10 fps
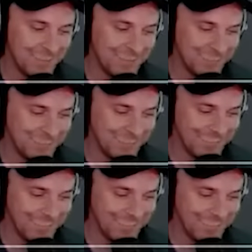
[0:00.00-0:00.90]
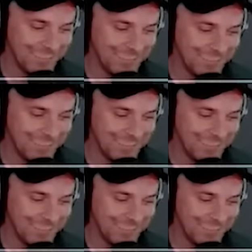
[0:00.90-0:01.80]

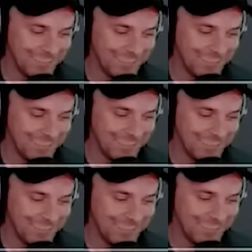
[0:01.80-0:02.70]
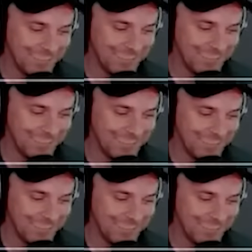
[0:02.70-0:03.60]

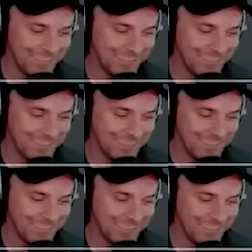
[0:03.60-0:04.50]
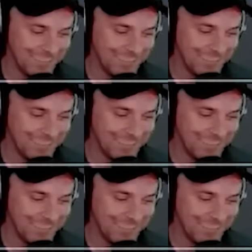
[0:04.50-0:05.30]
No words are spoken by the person on screen.